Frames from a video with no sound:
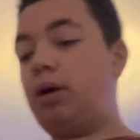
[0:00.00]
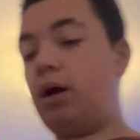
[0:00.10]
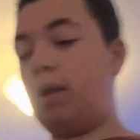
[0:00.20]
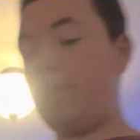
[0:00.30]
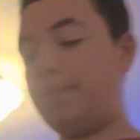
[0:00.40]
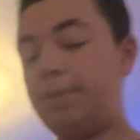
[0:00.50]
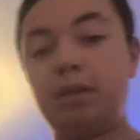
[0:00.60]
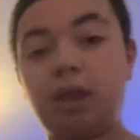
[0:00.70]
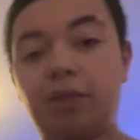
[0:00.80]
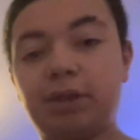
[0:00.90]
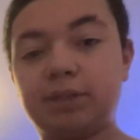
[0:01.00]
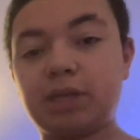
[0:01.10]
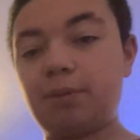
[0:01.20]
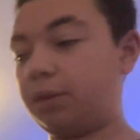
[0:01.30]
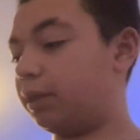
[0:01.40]
Nothing
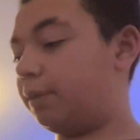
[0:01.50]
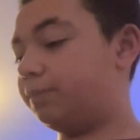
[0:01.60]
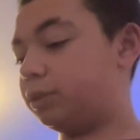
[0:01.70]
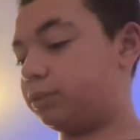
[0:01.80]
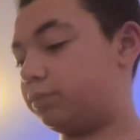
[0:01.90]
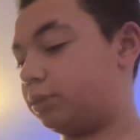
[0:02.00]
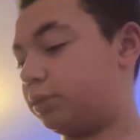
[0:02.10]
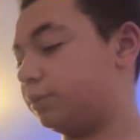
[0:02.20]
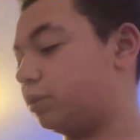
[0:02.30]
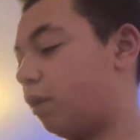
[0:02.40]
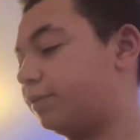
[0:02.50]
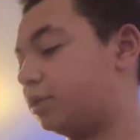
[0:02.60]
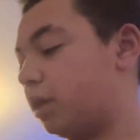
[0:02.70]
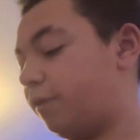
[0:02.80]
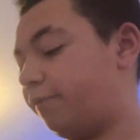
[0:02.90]
inside really, just some soft
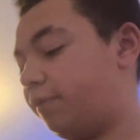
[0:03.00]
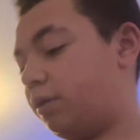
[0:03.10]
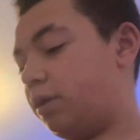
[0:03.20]
stuff.